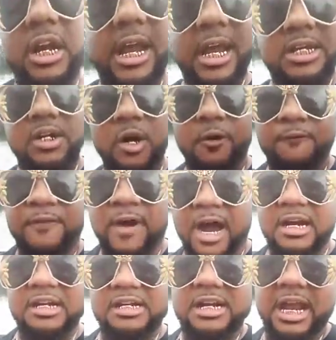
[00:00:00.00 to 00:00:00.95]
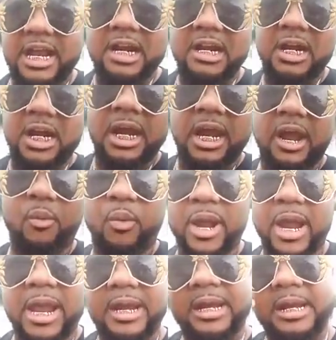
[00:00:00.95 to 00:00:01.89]
at you on Father's Day and
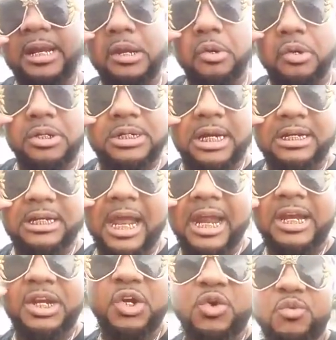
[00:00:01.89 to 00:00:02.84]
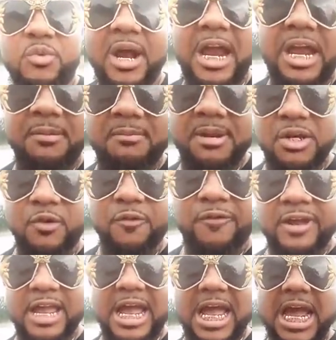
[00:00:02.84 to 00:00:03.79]
wear it. And you can say, "Daddy, you raised me, you
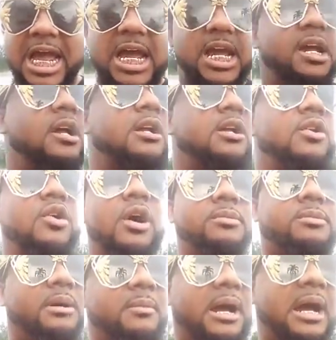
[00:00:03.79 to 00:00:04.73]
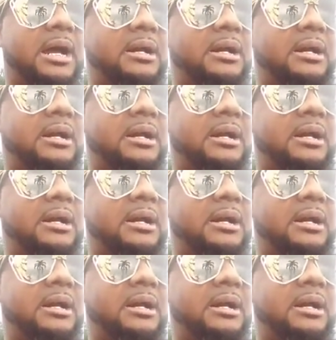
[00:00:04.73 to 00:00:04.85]
forgot." You know what I'm talking about?